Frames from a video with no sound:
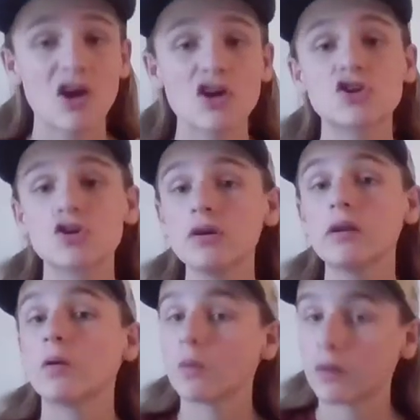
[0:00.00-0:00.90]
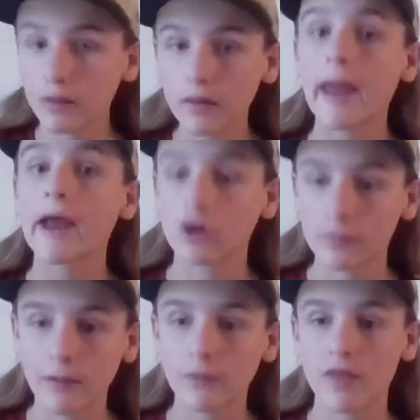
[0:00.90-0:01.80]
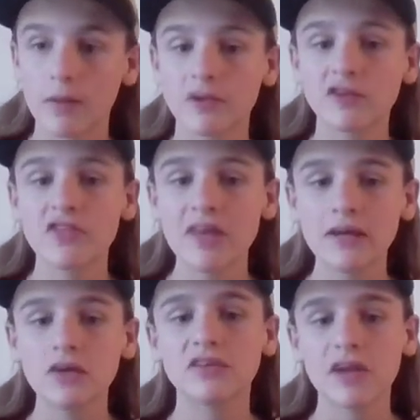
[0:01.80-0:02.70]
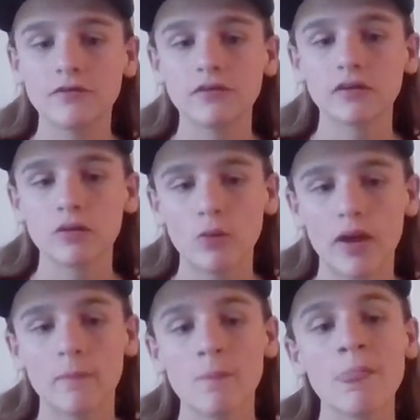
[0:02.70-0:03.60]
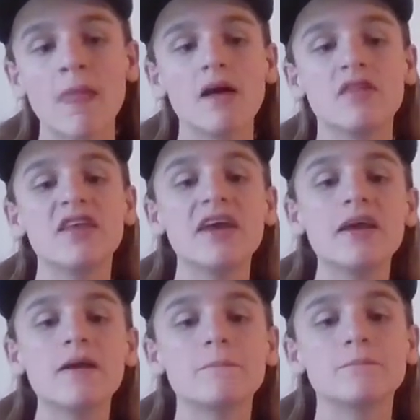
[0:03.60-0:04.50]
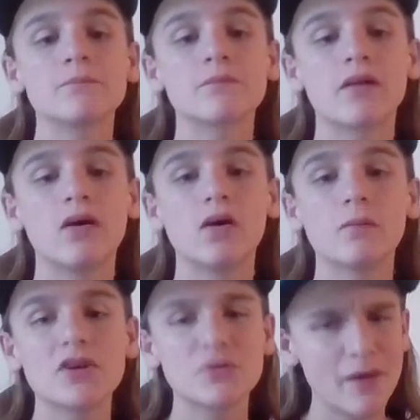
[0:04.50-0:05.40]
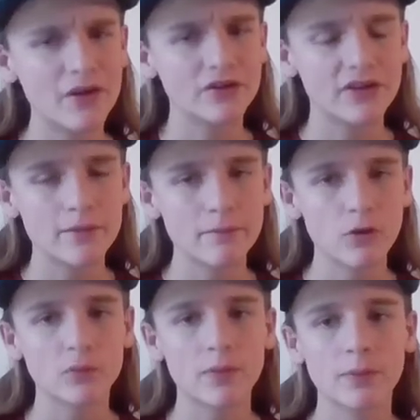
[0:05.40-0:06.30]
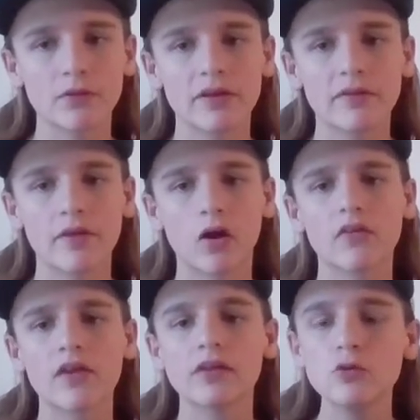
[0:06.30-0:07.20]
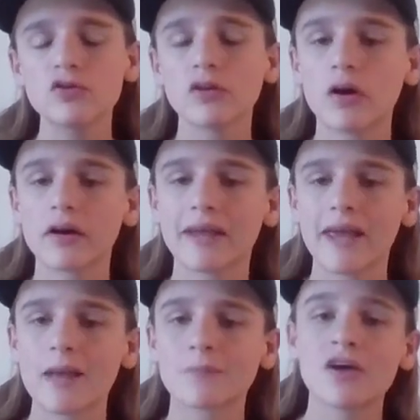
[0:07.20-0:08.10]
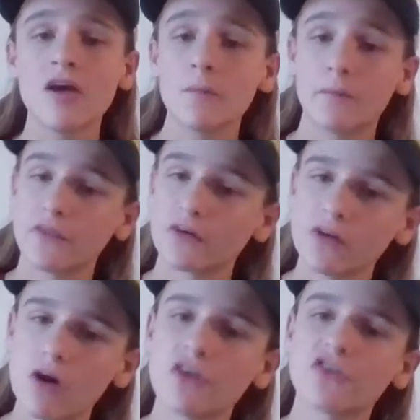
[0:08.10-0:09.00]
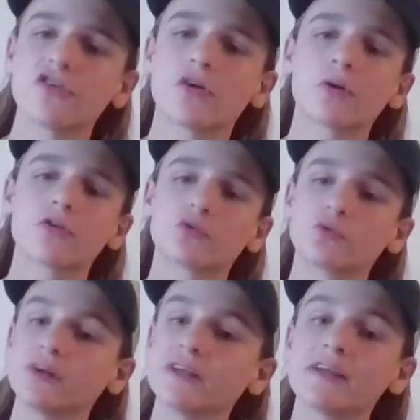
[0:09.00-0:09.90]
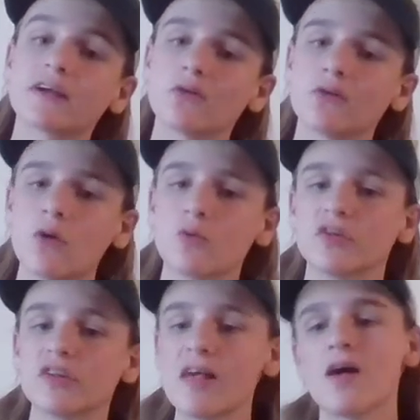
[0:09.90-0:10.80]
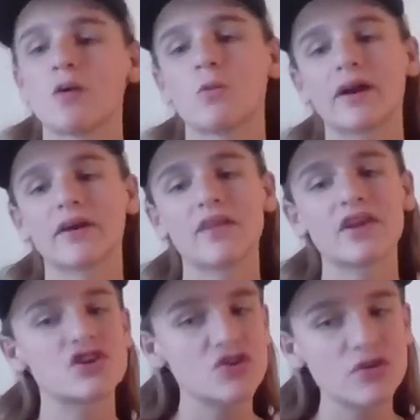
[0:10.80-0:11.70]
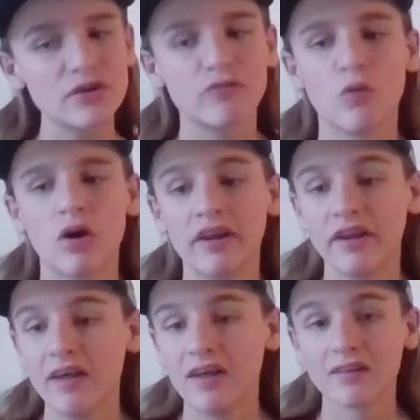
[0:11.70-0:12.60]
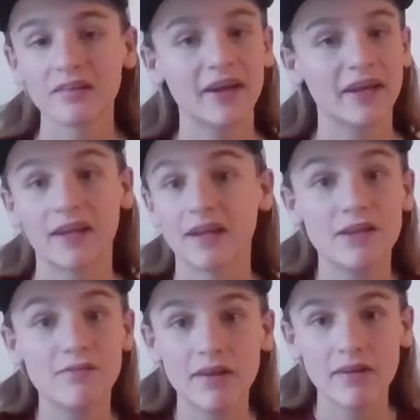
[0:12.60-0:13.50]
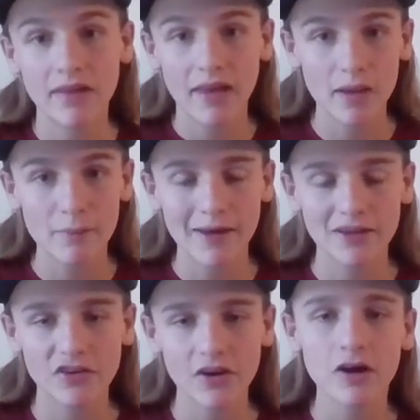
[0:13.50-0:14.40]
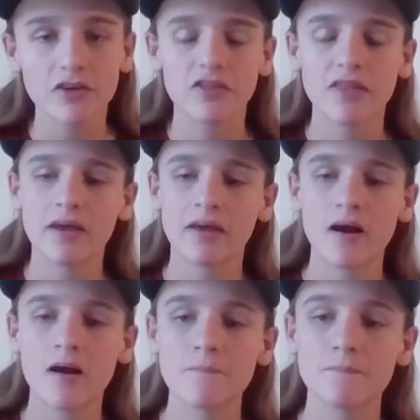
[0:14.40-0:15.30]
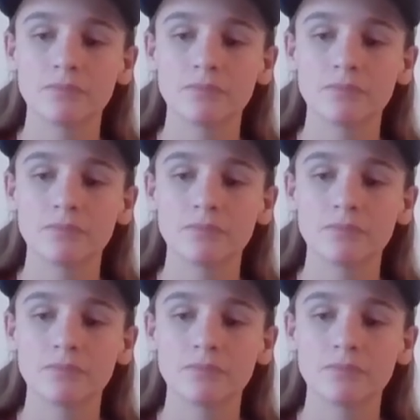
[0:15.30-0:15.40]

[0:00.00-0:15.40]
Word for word: should care about them because they could definitely win. They are much better team than most people think they are. They lose a lot of games, but their losses are always really close, where they should have won. Like even in the game against us, they um